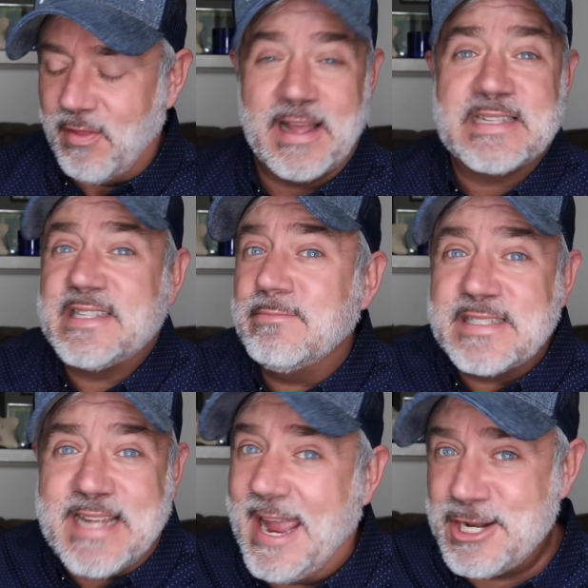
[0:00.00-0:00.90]
Like some
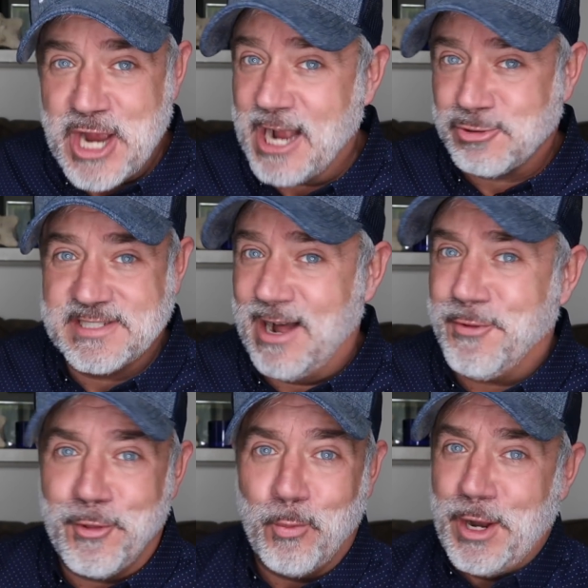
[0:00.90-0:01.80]
stage actress out
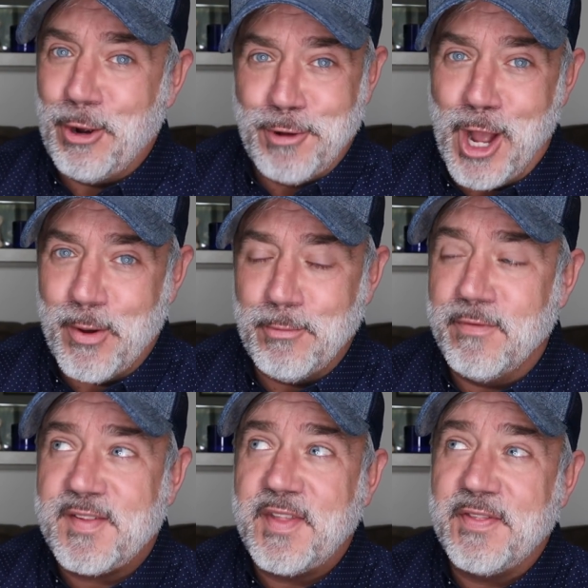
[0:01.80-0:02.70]
there that we don't know in
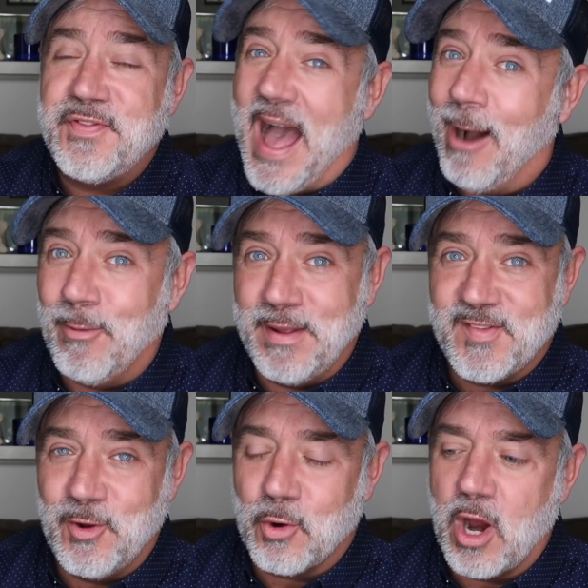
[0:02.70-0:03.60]
movies. I think that would be
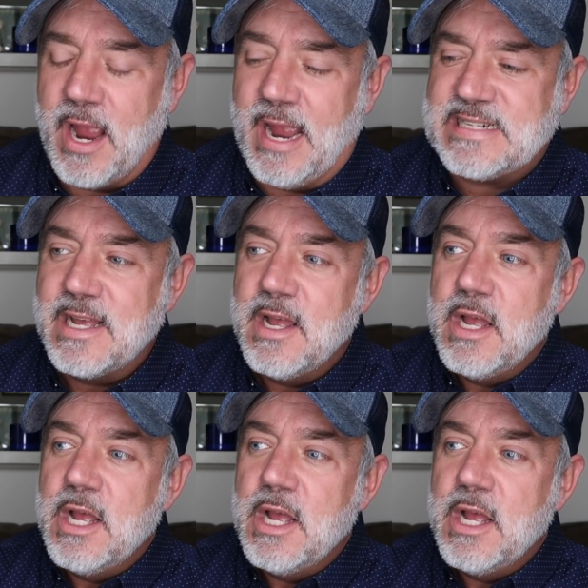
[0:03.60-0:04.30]
so great.